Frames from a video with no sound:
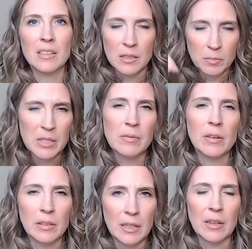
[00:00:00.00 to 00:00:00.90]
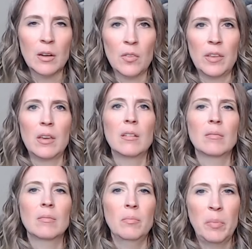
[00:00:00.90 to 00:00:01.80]
specifically in the healthy
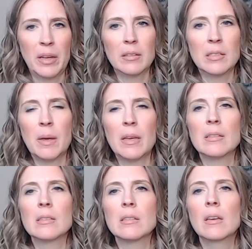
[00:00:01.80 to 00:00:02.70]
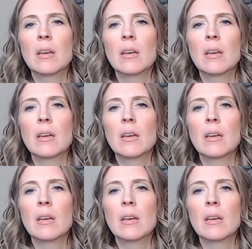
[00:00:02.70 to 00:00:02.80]
pet space.